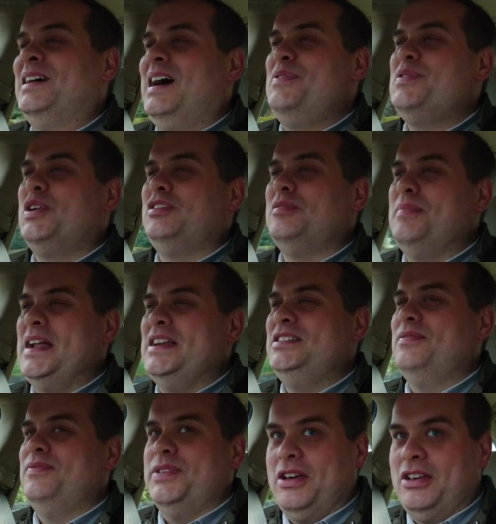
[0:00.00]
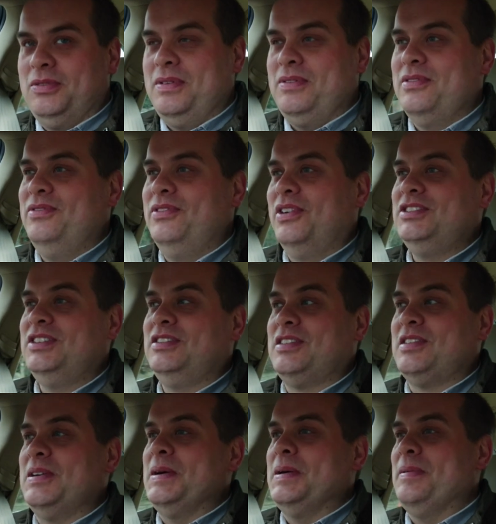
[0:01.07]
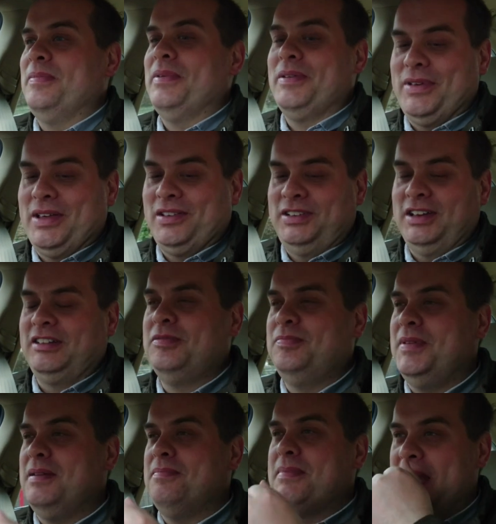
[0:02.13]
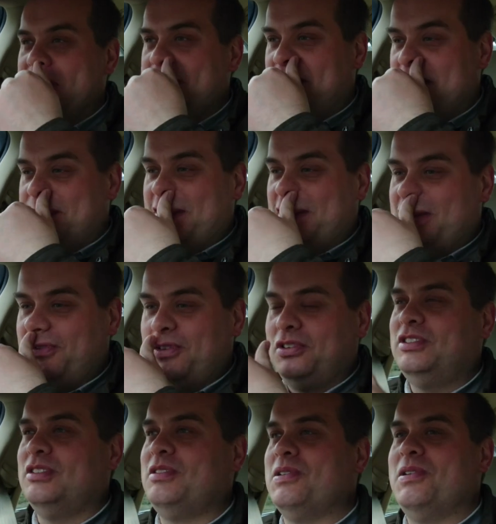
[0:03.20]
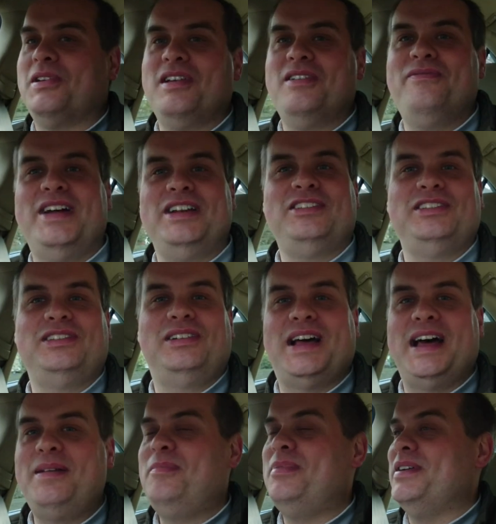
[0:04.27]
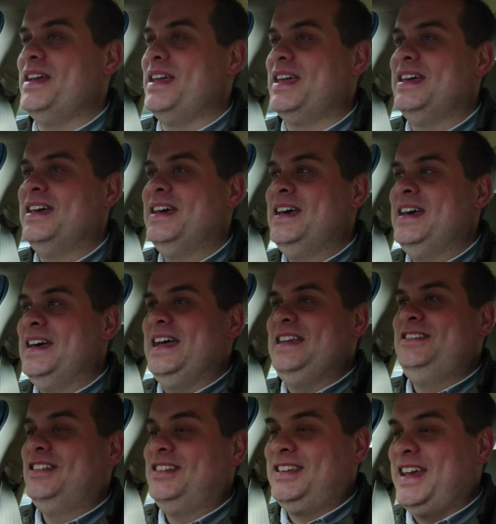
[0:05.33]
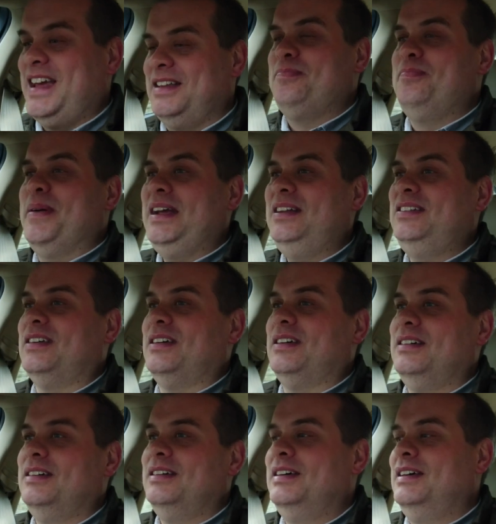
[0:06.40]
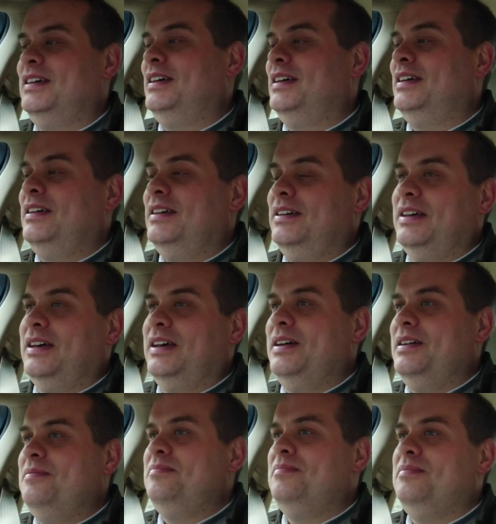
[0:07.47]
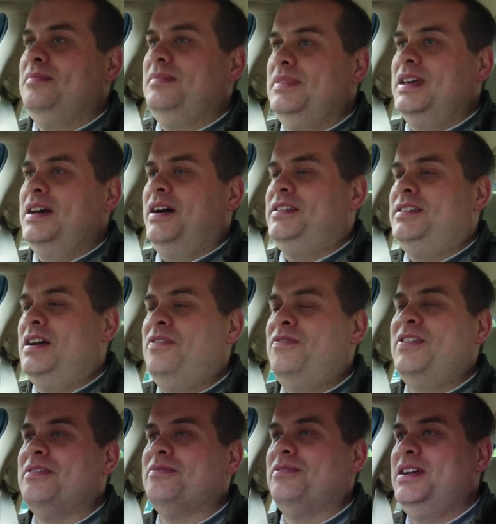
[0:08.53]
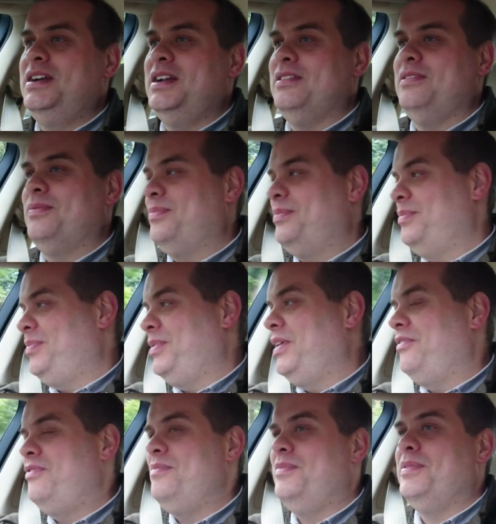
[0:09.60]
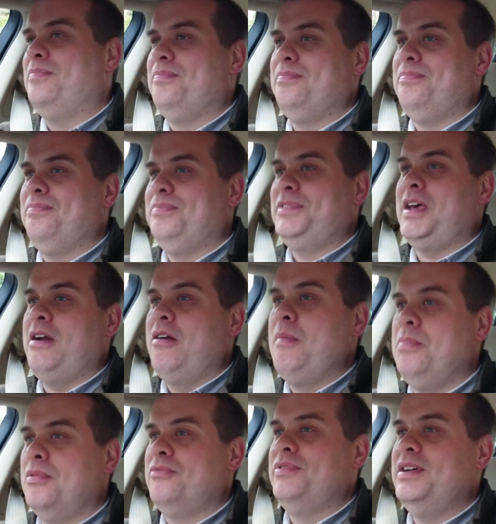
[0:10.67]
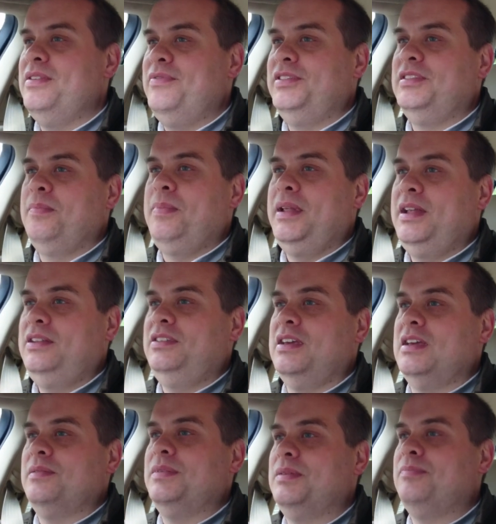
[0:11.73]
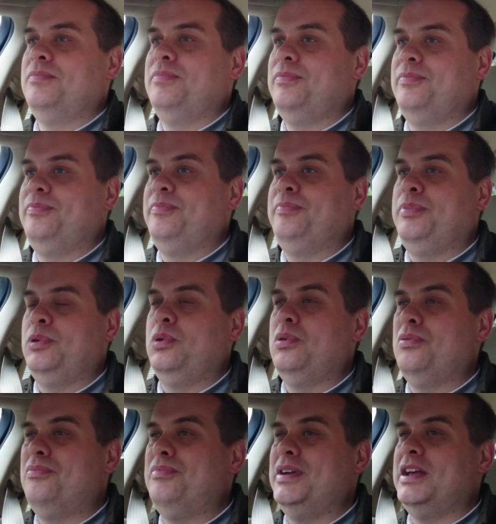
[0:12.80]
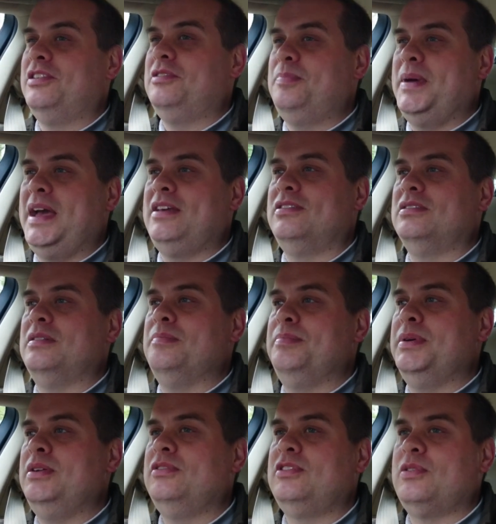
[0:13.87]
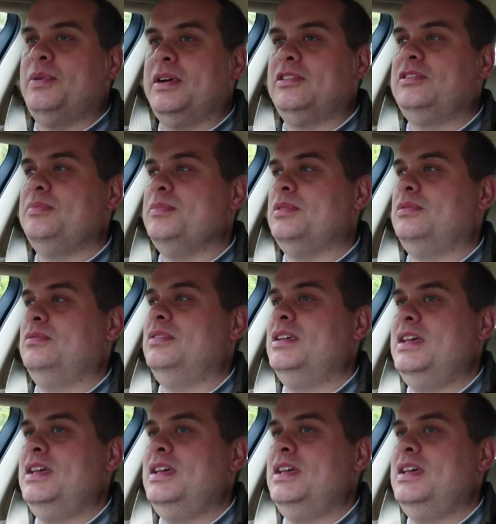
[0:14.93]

I forgot to mention views, we've not just got a, a six-speed manual in this, we've also got a conventional handbrake. It just gets better. Um, yeah, I don't think really, apart from the terrible rear visibility and the poor rear space and the boot's quite small,